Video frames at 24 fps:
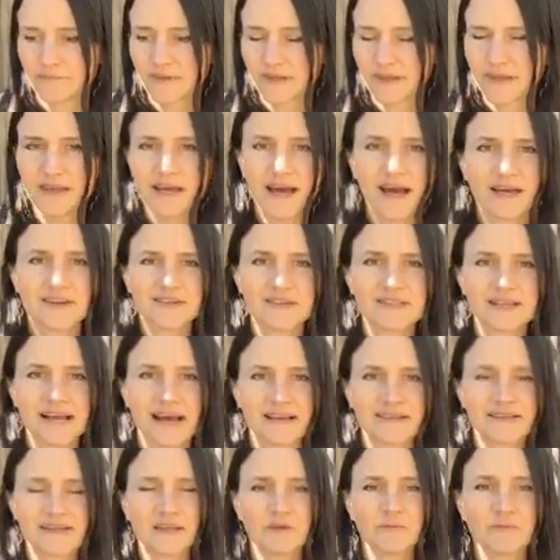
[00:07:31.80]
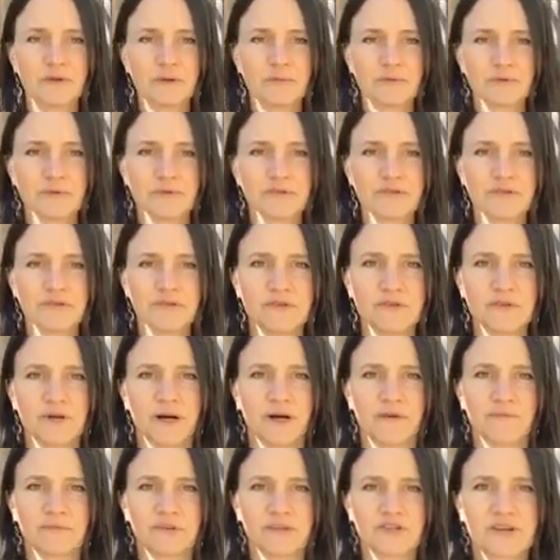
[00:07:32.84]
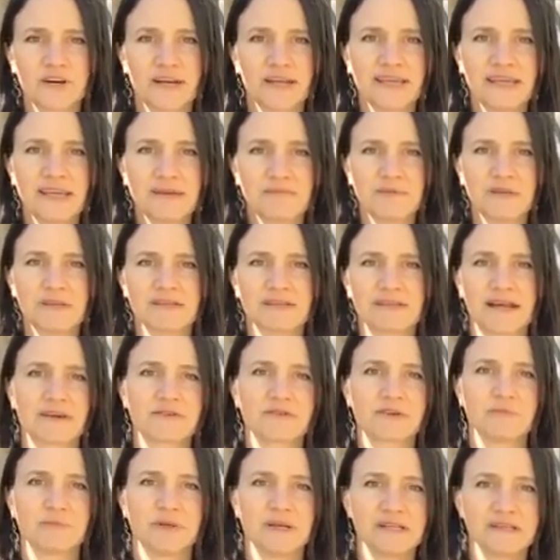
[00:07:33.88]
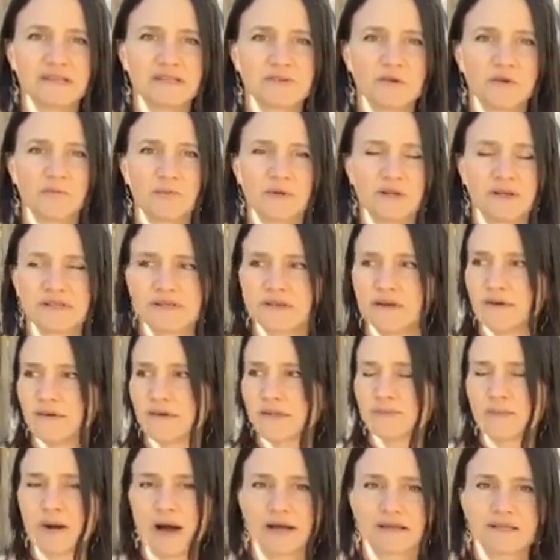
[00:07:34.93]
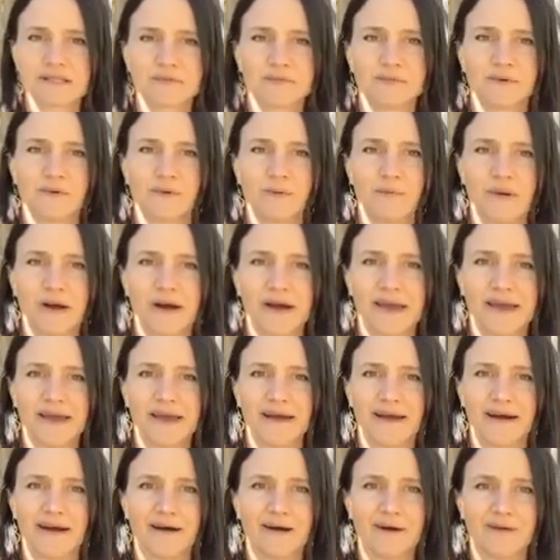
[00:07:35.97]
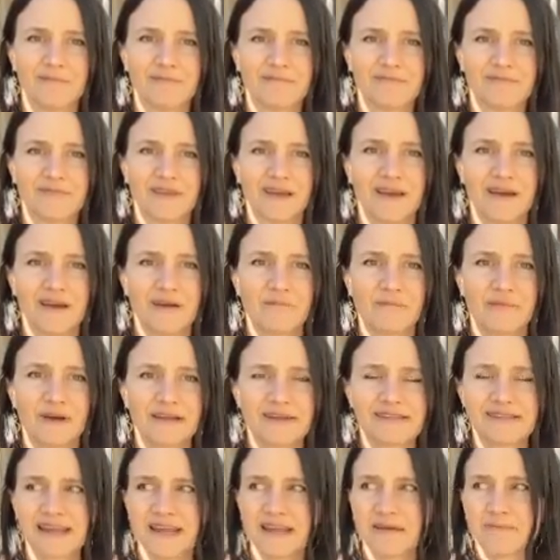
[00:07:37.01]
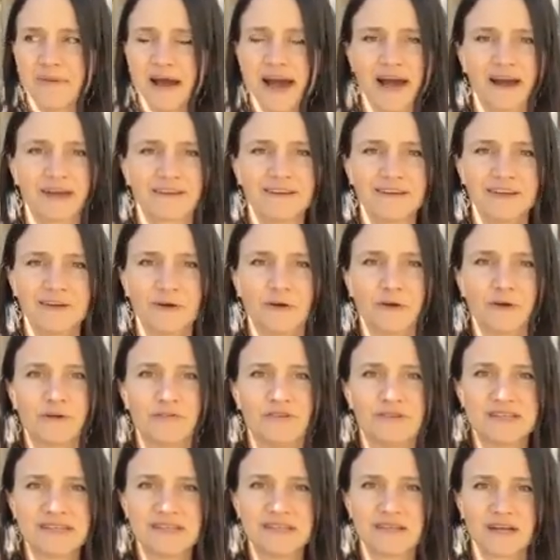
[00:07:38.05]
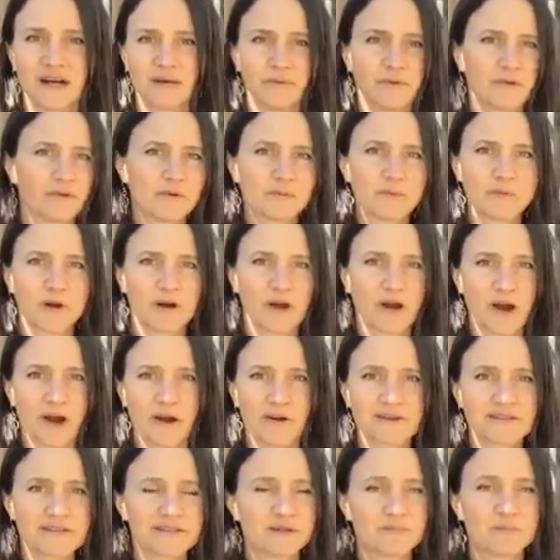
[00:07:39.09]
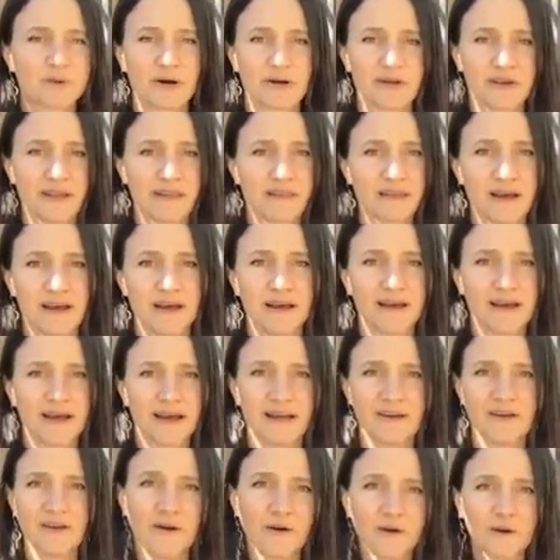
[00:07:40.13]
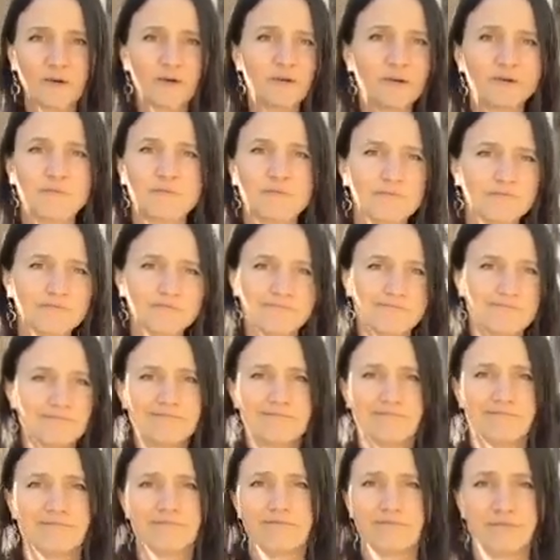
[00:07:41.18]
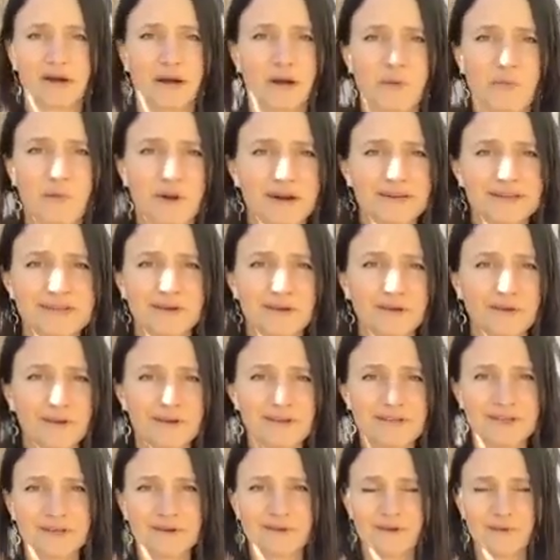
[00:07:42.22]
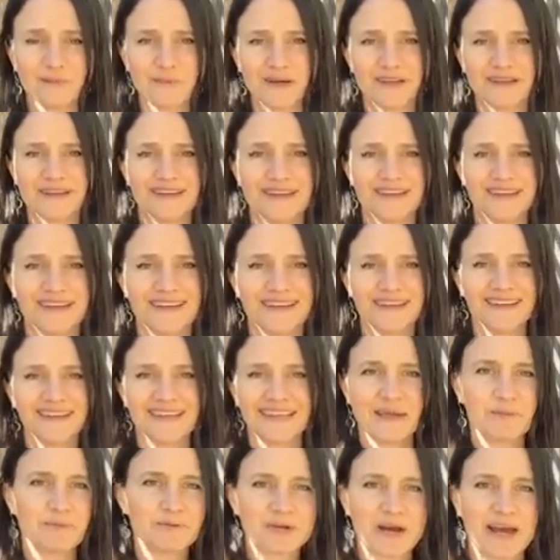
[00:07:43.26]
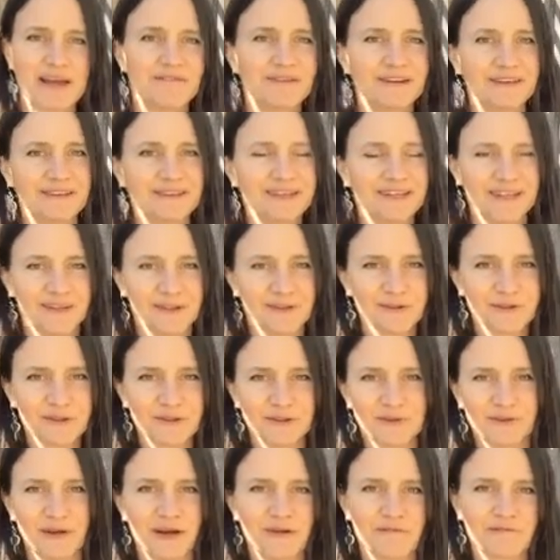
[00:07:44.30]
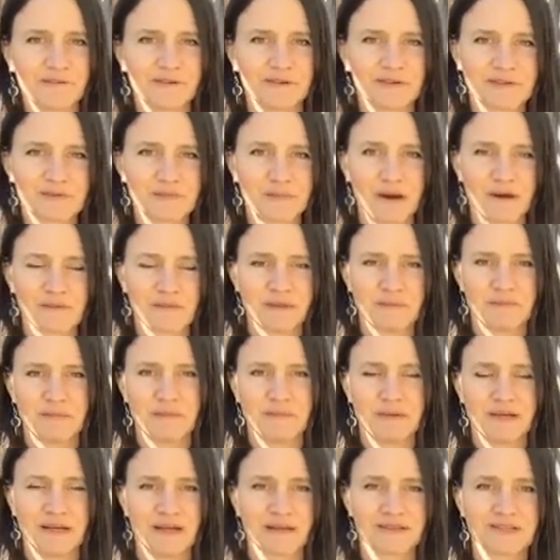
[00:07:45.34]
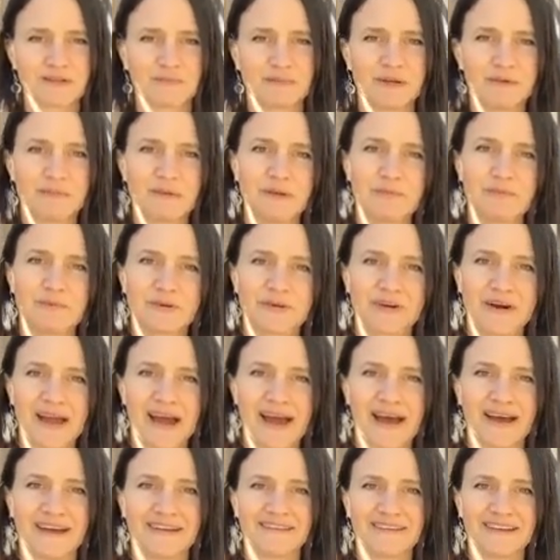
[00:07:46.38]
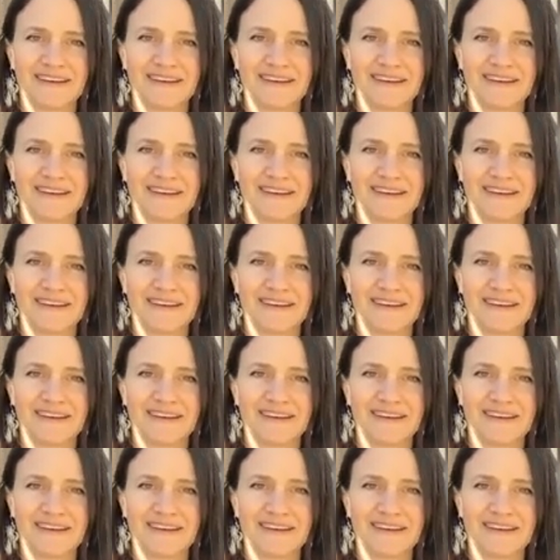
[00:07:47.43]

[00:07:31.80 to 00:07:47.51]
yeah, just asking people to try and keep these natural places open as long as possible by staying back. You know, if you see a couple other cars in the parking lot, I know you probably wanted to go there too, but keep driving. You know, look around for a spot that maybe not so many people are at,